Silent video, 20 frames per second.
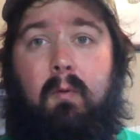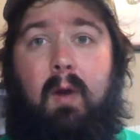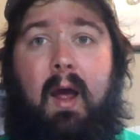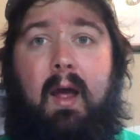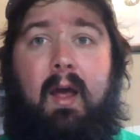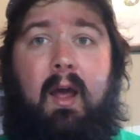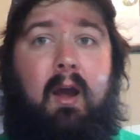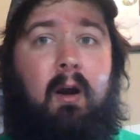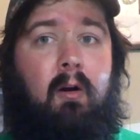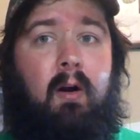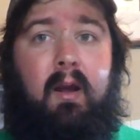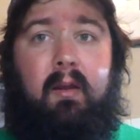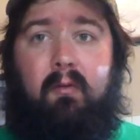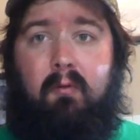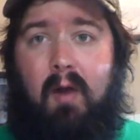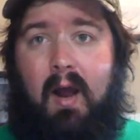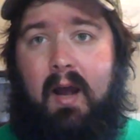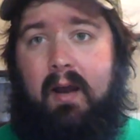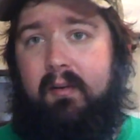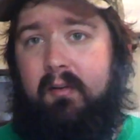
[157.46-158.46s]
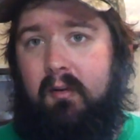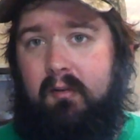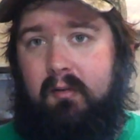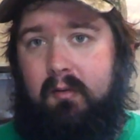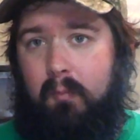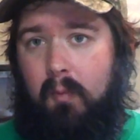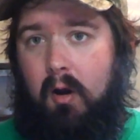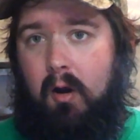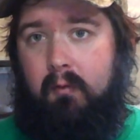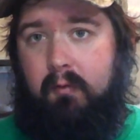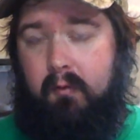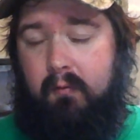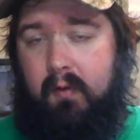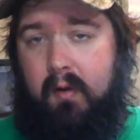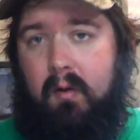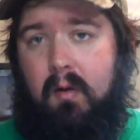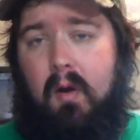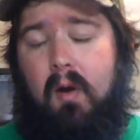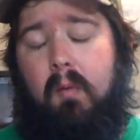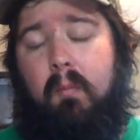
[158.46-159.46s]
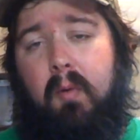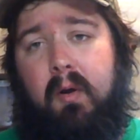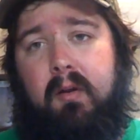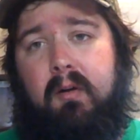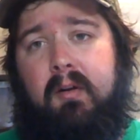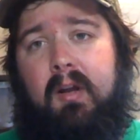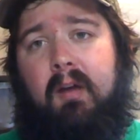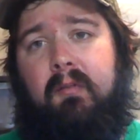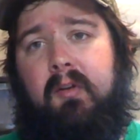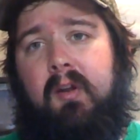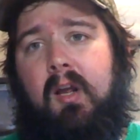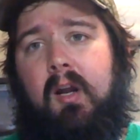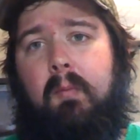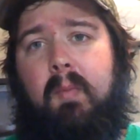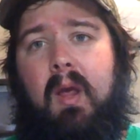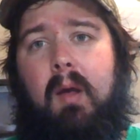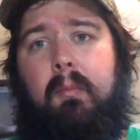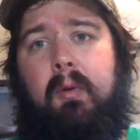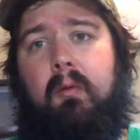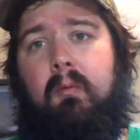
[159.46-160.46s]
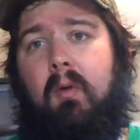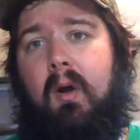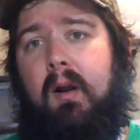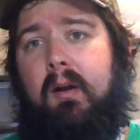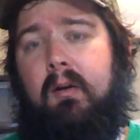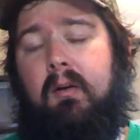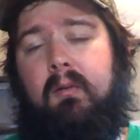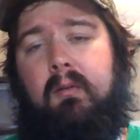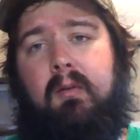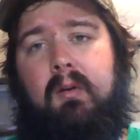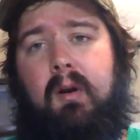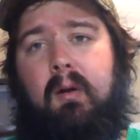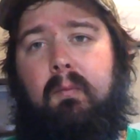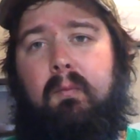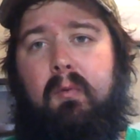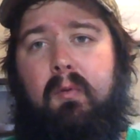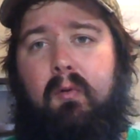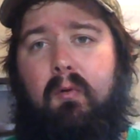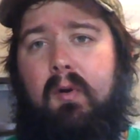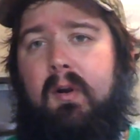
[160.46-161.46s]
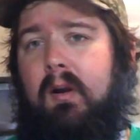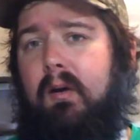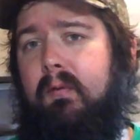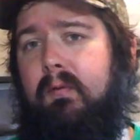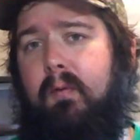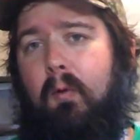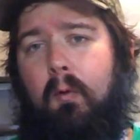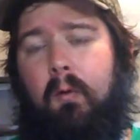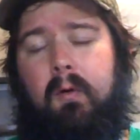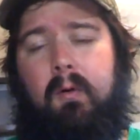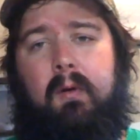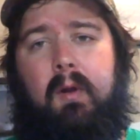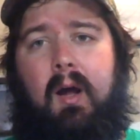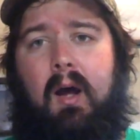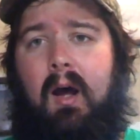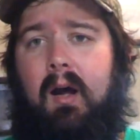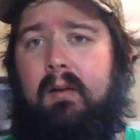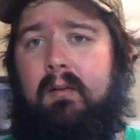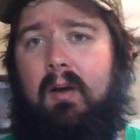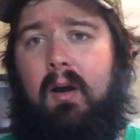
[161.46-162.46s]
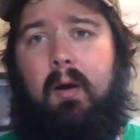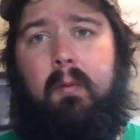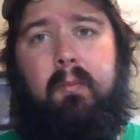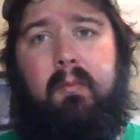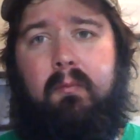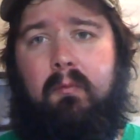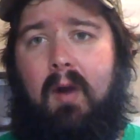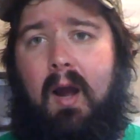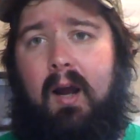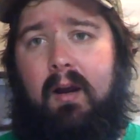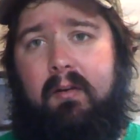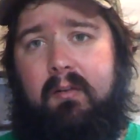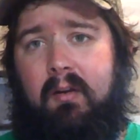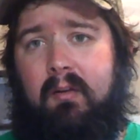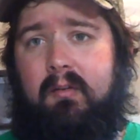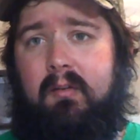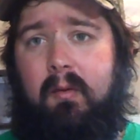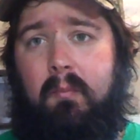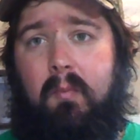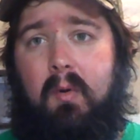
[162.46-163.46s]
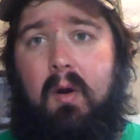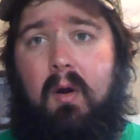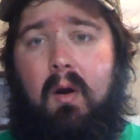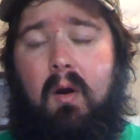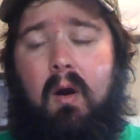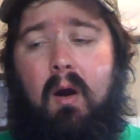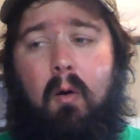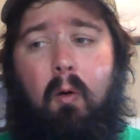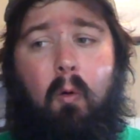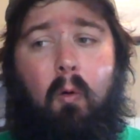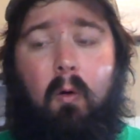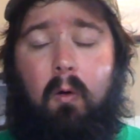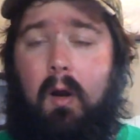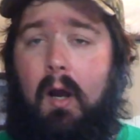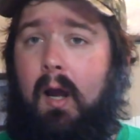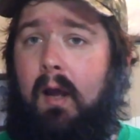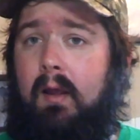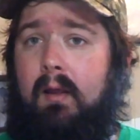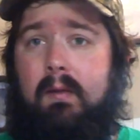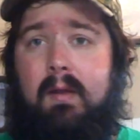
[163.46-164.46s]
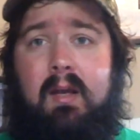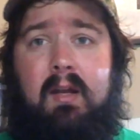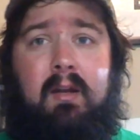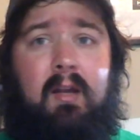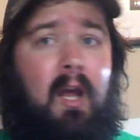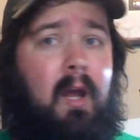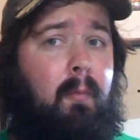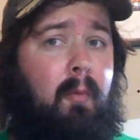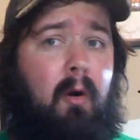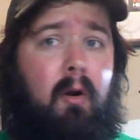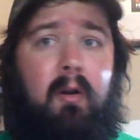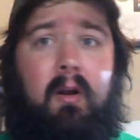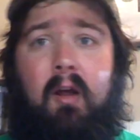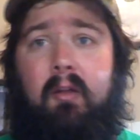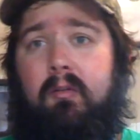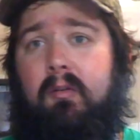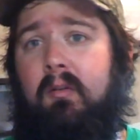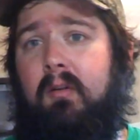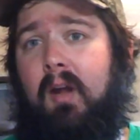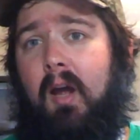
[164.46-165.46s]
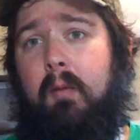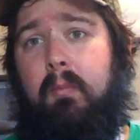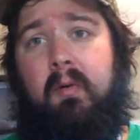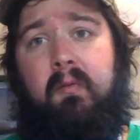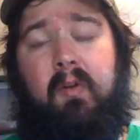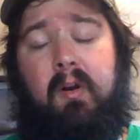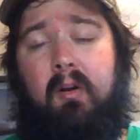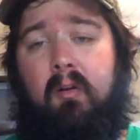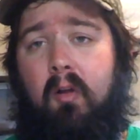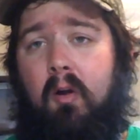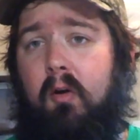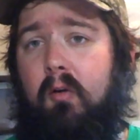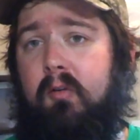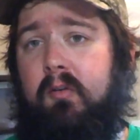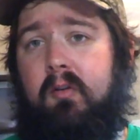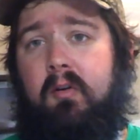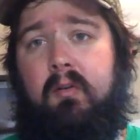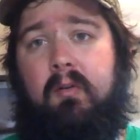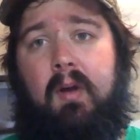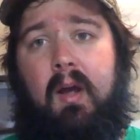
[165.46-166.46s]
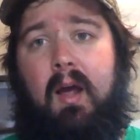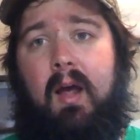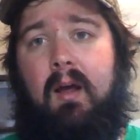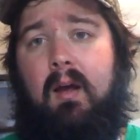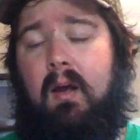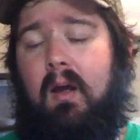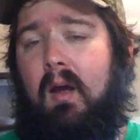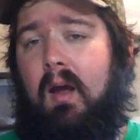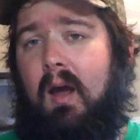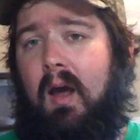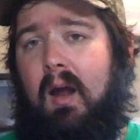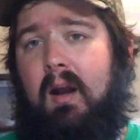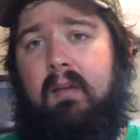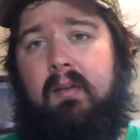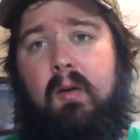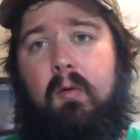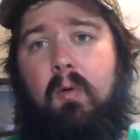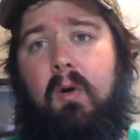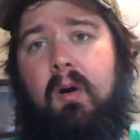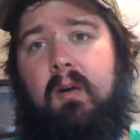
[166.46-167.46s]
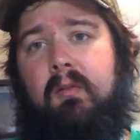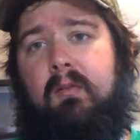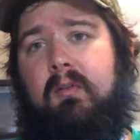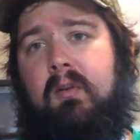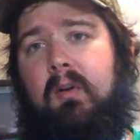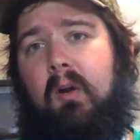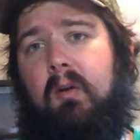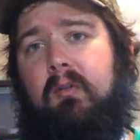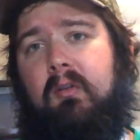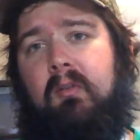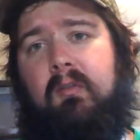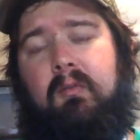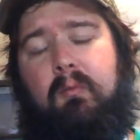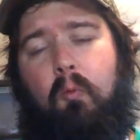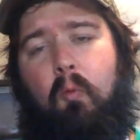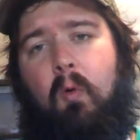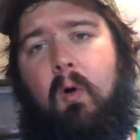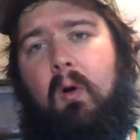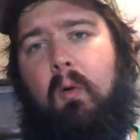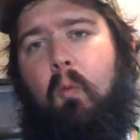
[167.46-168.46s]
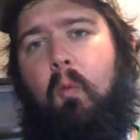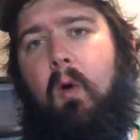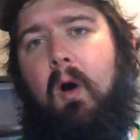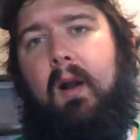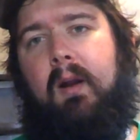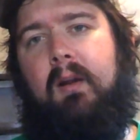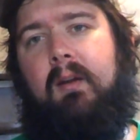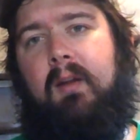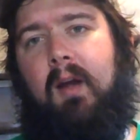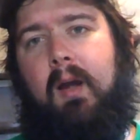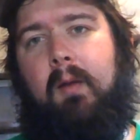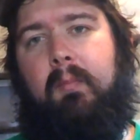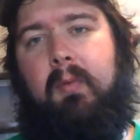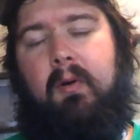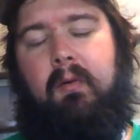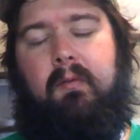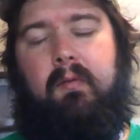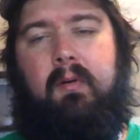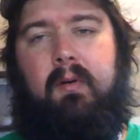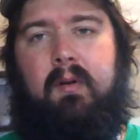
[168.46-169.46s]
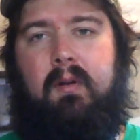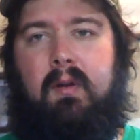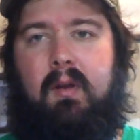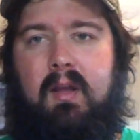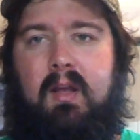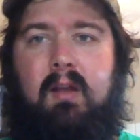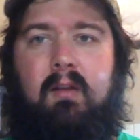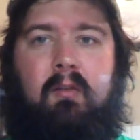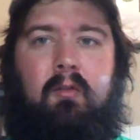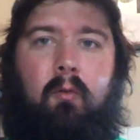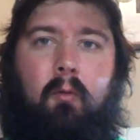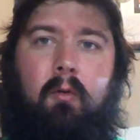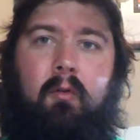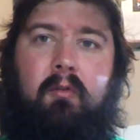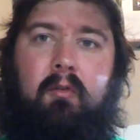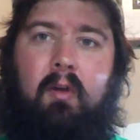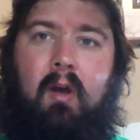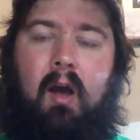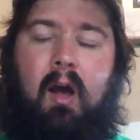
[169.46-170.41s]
ARS rack system off of it, but you're definitely going to be able to run your 3 to 4 tub rack system, or heat tape on another type of enclosure, anything where it's just one type of heat source.